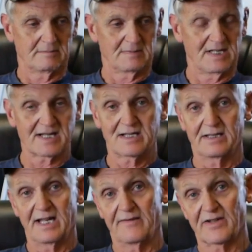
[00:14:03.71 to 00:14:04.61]
Leslie
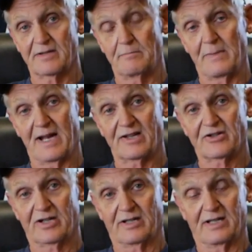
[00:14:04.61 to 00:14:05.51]
David
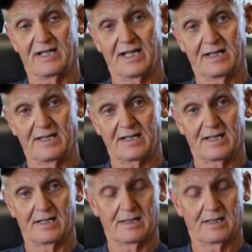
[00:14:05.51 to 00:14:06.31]
Matchett didn't.